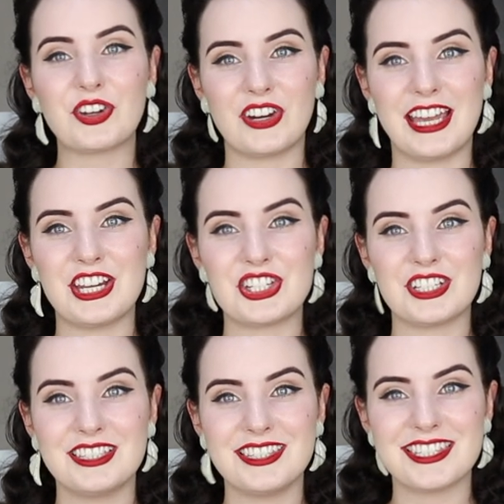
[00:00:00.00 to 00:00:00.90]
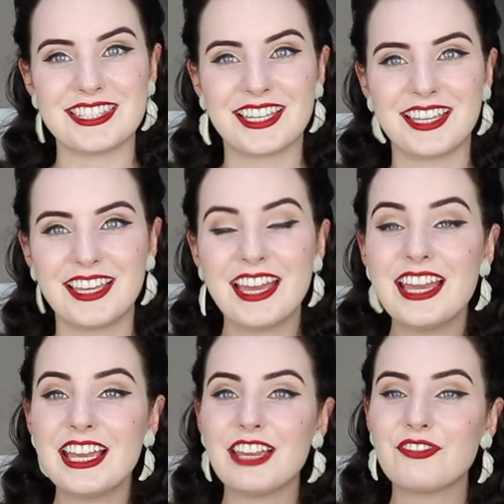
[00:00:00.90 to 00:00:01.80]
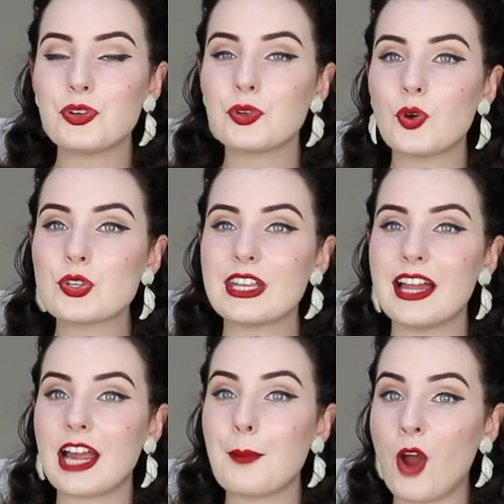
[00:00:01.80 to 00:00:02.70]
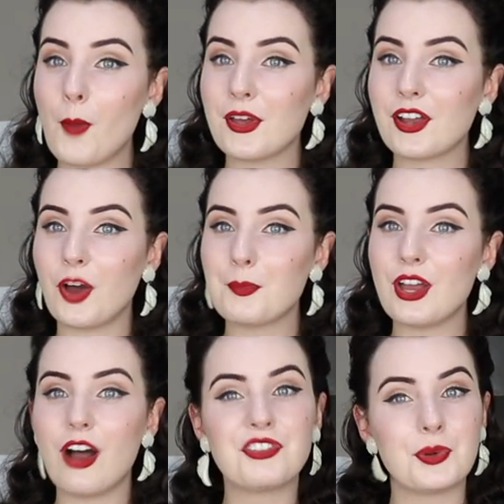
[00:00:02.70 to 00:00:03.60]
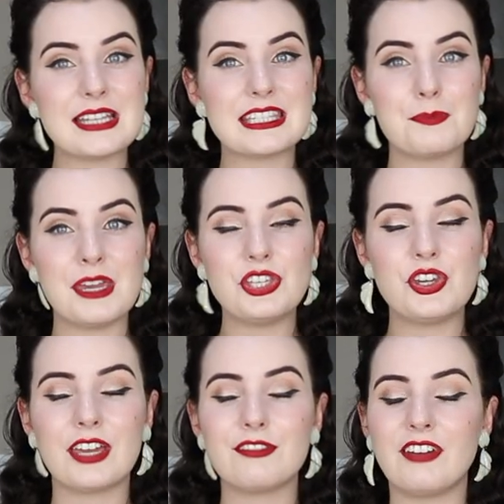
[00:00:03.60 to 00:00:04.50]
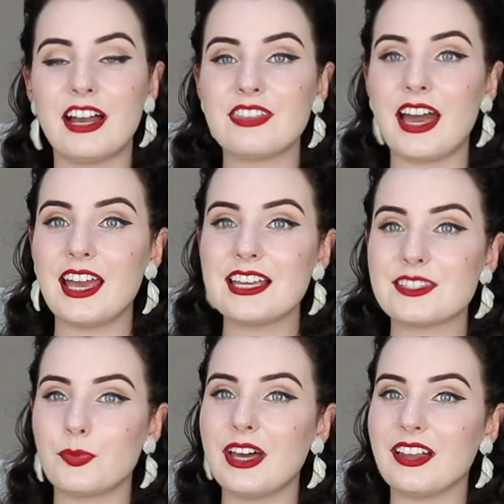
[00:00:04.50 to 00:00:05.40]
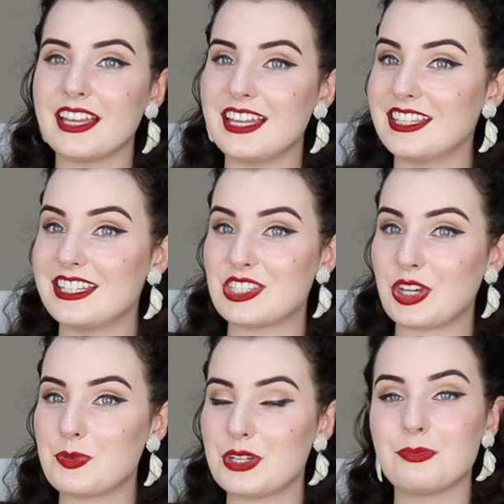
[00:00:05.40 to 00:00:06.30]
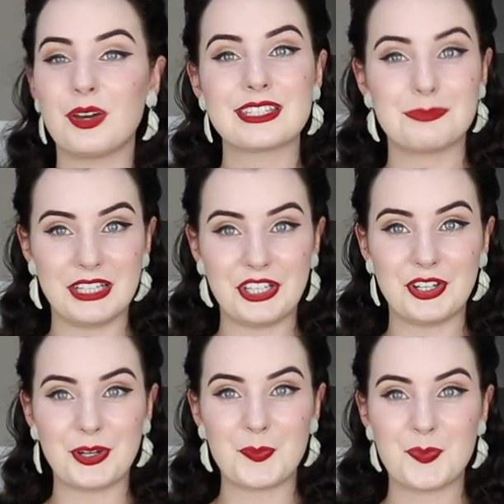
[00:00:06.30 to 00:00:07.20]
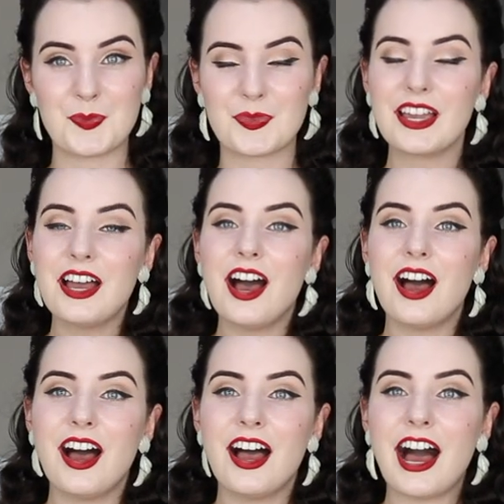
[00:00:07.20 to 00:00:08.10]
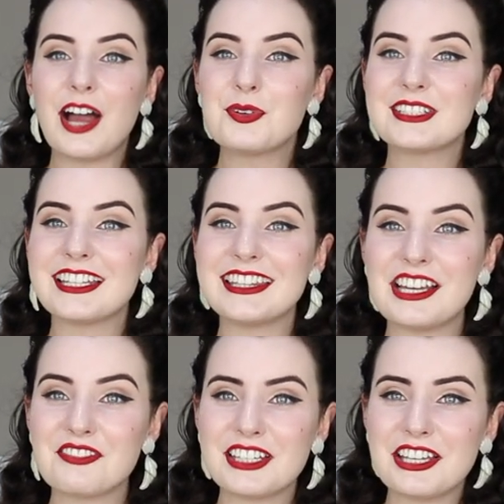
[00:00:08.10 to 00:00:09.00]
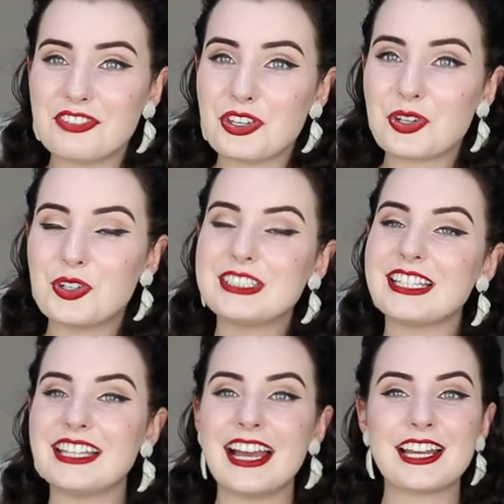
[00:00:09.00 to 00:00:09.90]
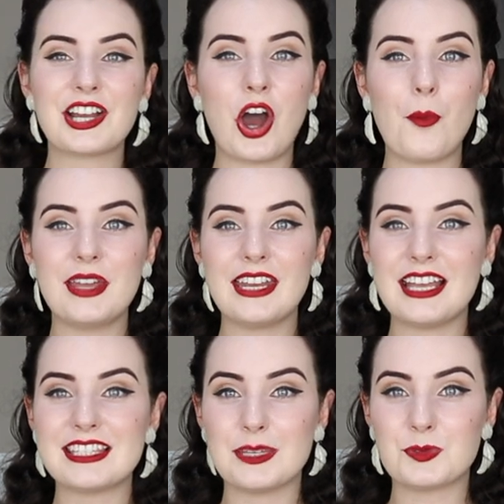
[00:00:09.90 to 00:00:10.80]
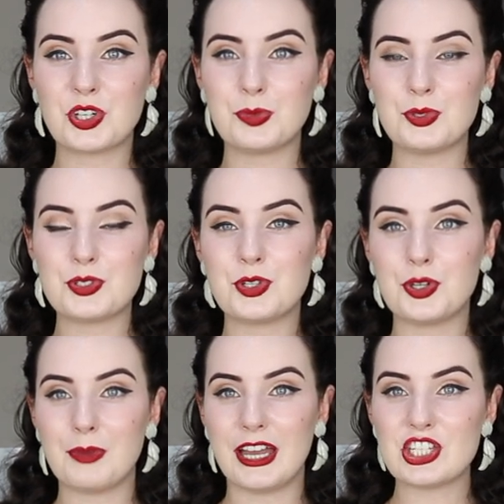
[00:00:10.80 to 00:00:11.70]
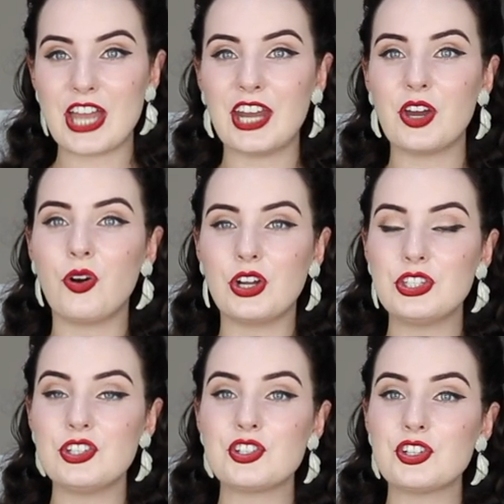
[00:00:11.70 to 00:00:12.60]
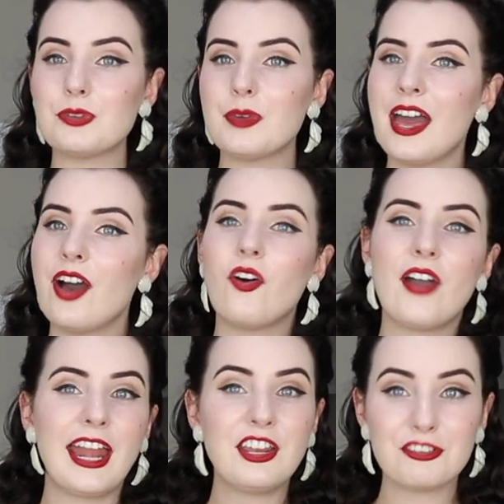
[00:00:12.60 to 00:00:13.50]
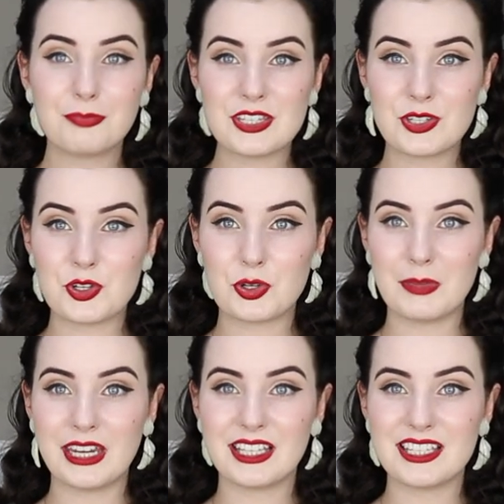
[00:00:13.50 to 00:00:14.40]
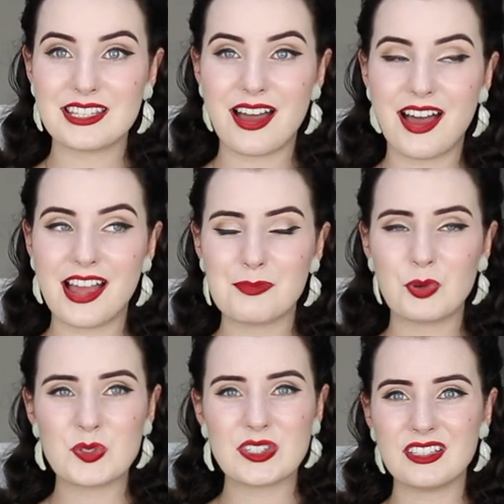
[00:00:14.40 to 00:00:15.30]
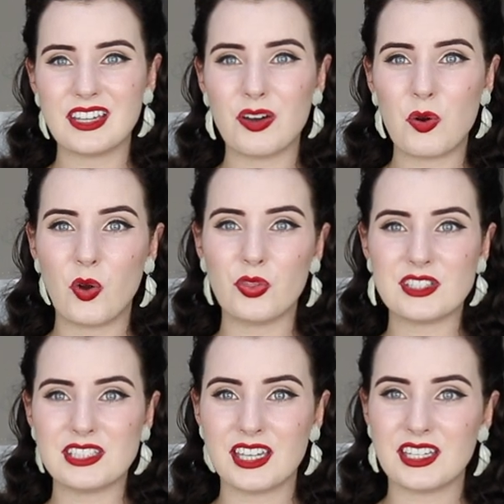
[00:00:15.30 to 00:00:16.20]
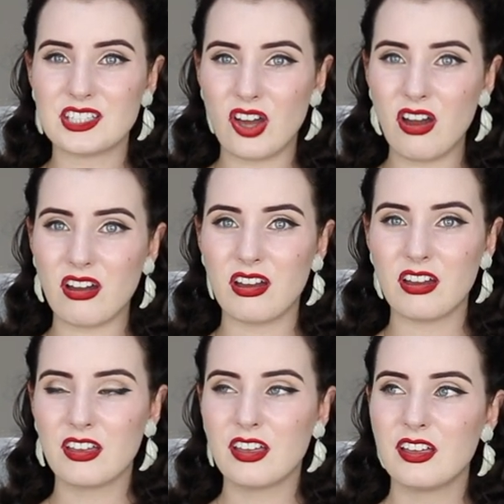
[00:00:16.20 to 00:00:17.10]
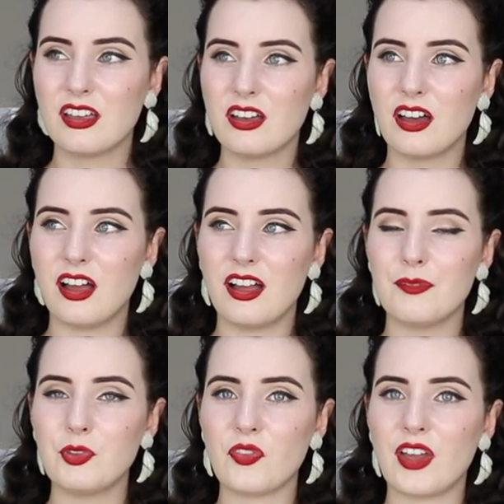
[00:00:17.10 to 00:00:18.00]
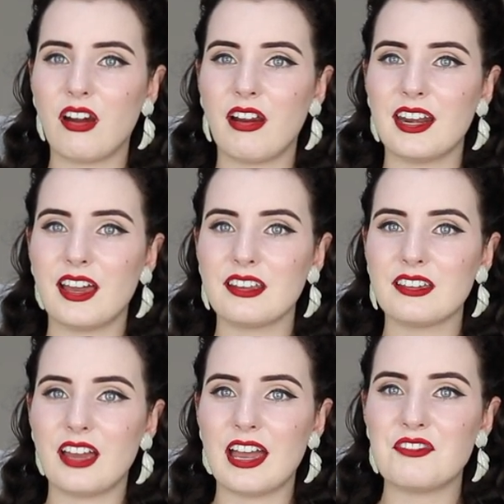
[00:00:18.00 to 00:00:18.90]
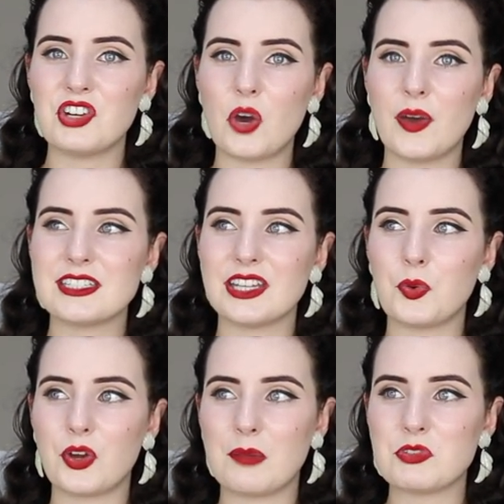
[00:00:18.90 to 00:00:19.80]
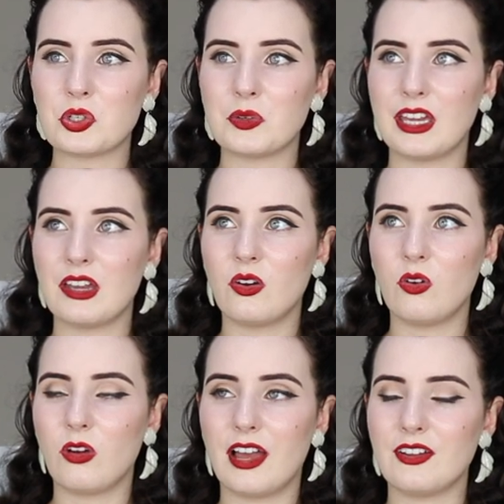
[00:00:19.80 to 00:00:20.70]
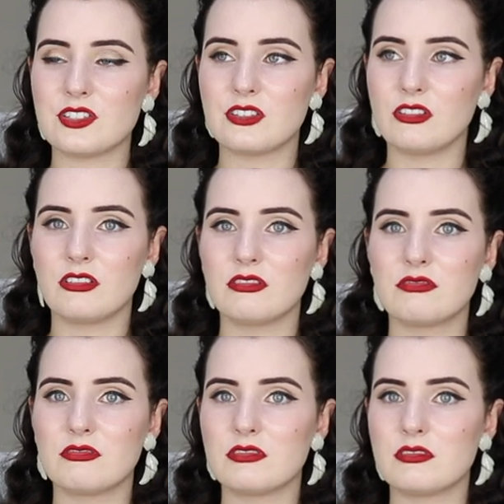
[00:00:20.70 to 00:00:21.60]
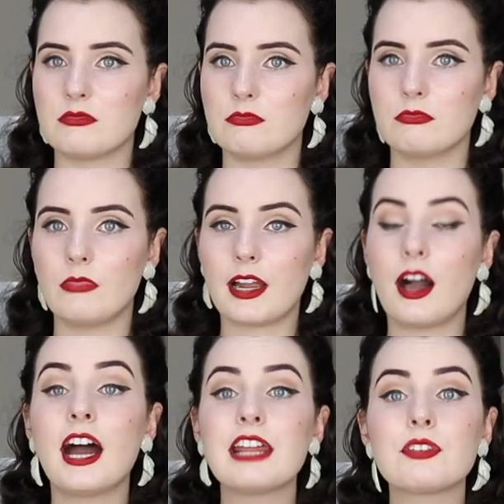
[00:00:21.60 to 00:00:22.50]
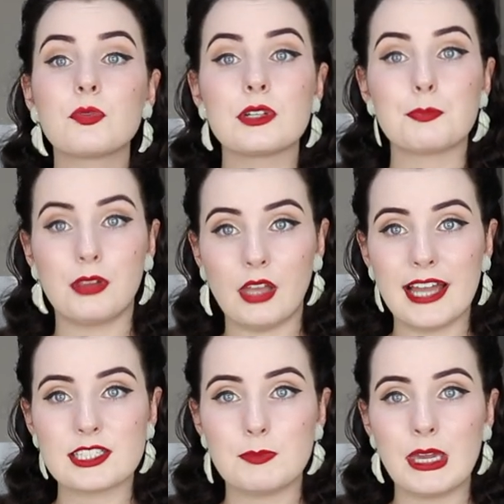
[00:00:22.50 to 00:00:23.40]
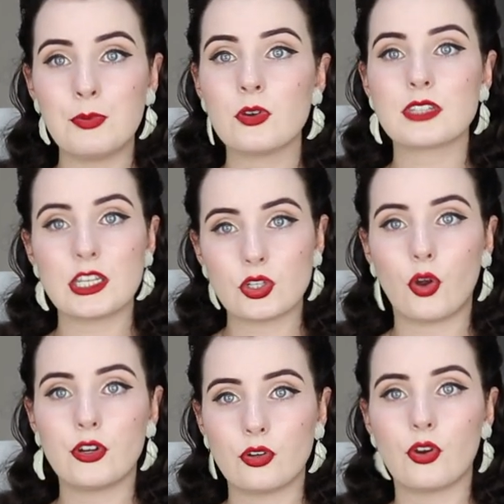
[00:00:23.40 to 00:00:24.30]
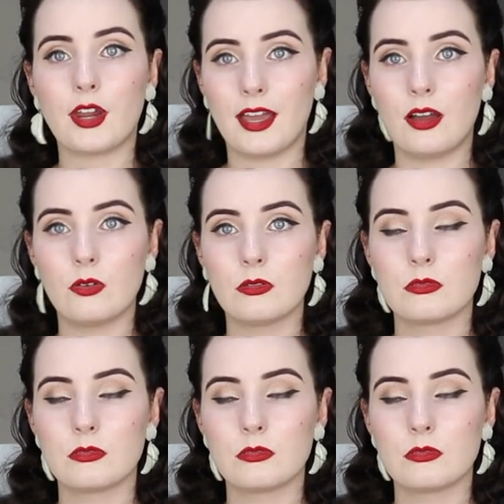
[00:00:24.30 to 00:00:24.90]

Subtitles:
creations. If you would also like a proper copy of the recipe, you can find that as well in the description box below. I would love it if you could like, comment, and subscribe to my channel on YouTube or any of my social medias. I am also now on the TikTok. I'm not that great at it. I have no idea what I'm doing or how to... I can't even reply to people because I don't know how.